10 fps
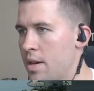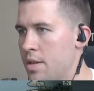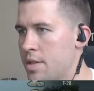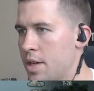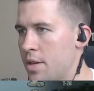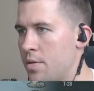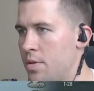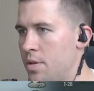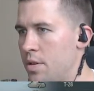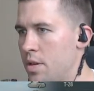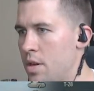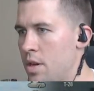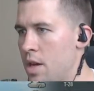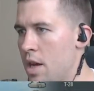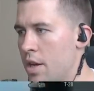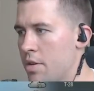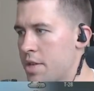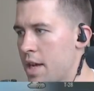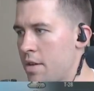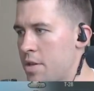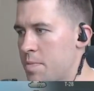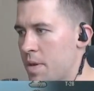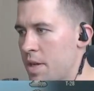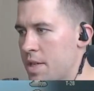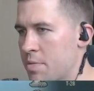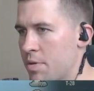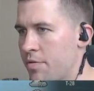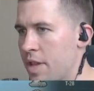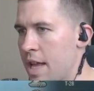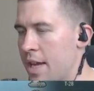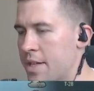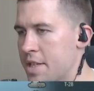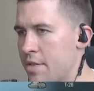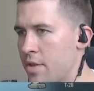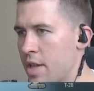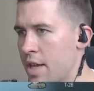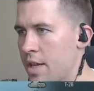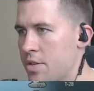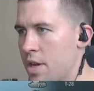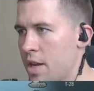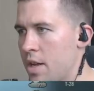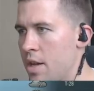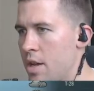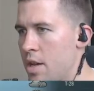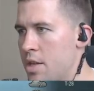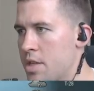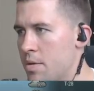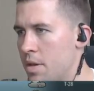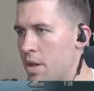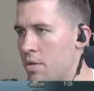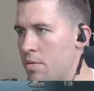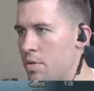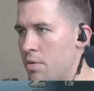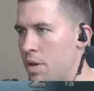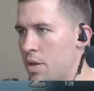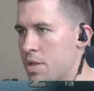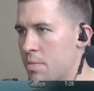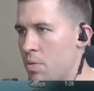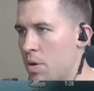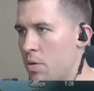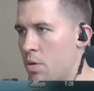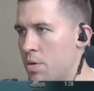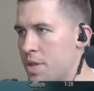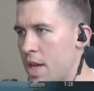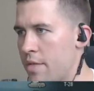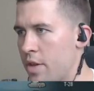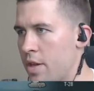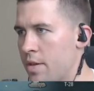So, I'll go town just because that's where the flag is and everything, and try to... So, do a good supporting role as a heavy.